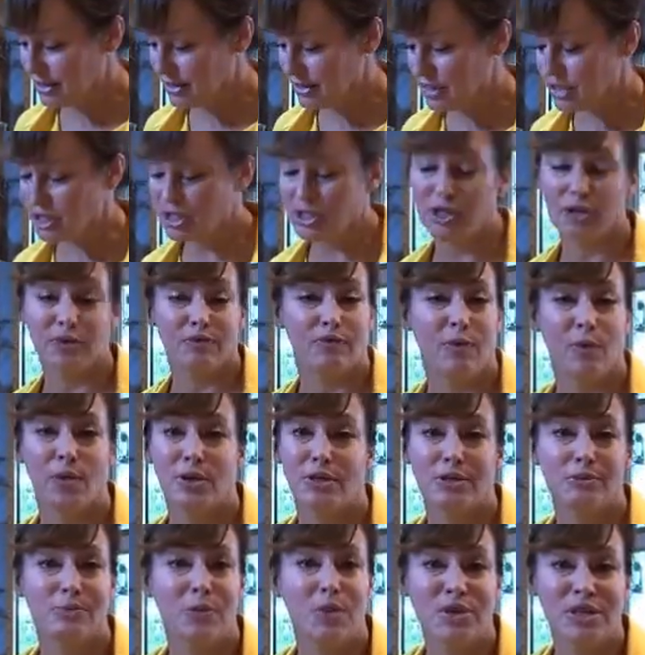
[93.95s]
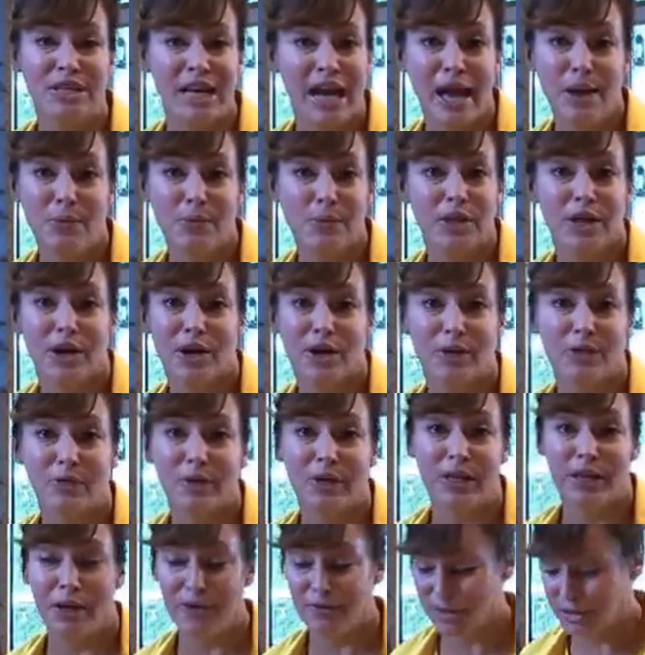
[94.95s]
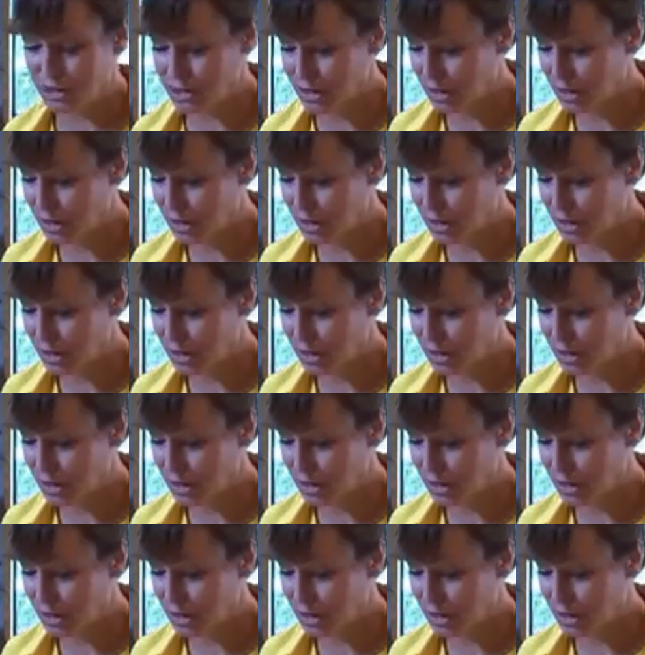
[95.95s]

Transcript: just look forward to more time with her. We love her